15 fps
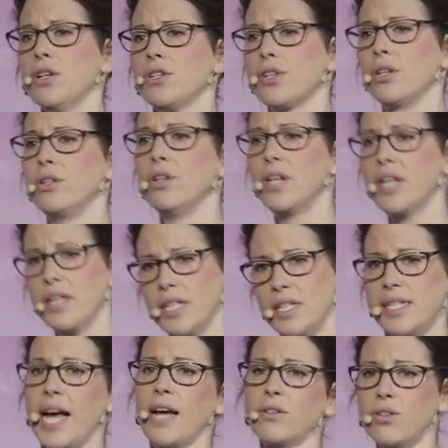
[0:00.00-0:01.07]
to look at the
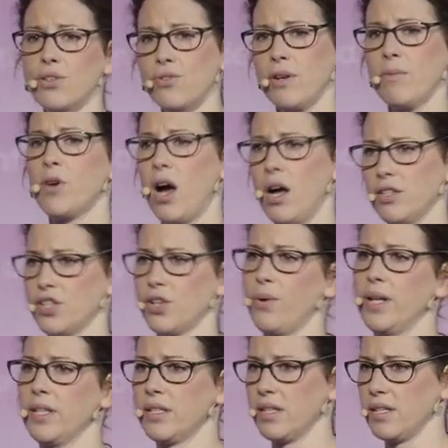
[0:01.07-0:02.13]
downstream
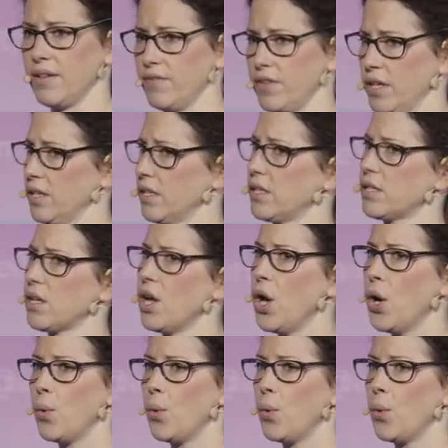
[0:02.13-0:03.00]
consequences of this.